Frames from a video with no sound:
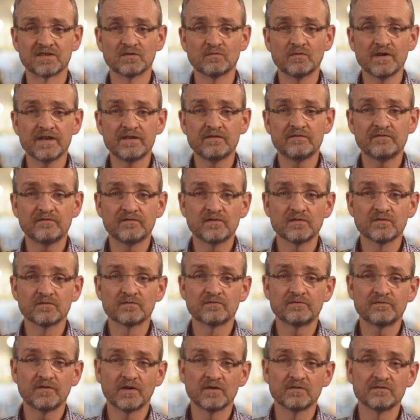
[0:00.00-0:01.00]
Now, we've
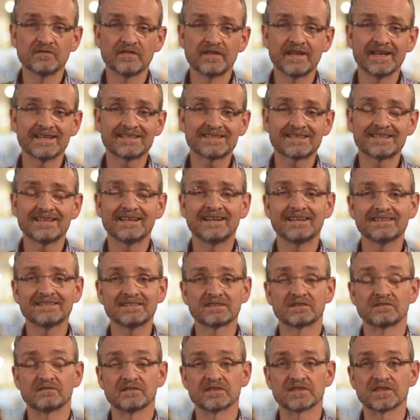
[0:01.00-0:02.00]
found this
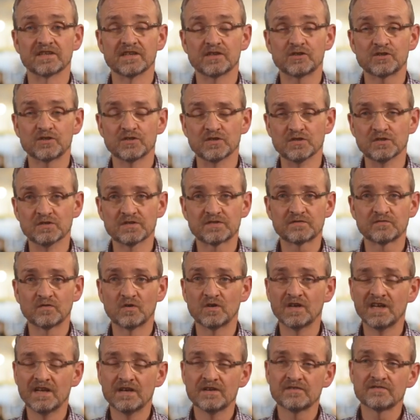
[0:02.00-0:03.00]
categorization useful.